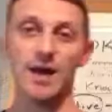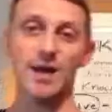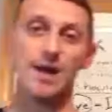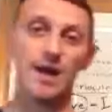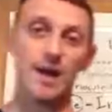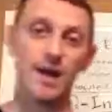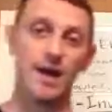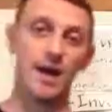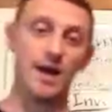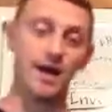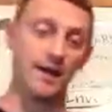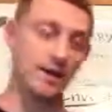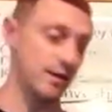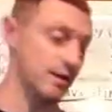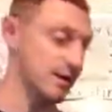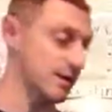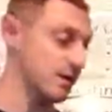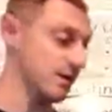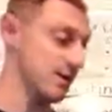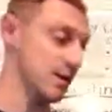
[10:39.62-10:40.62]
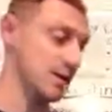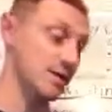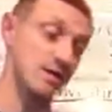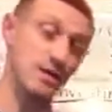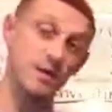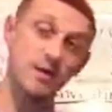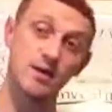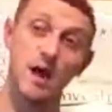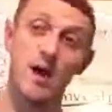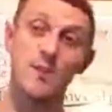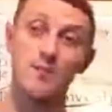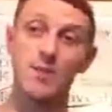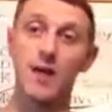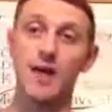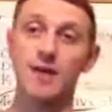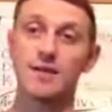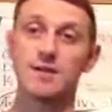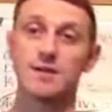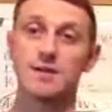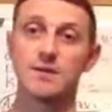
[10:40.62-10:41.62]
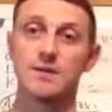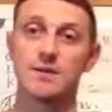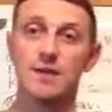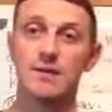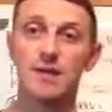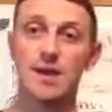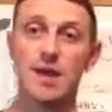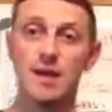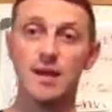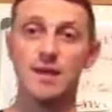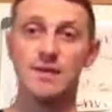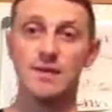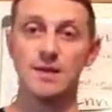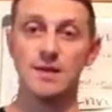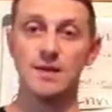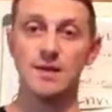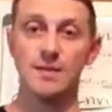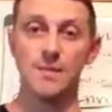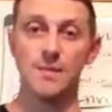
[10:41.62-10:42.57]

of that, it's complex. It's not easy,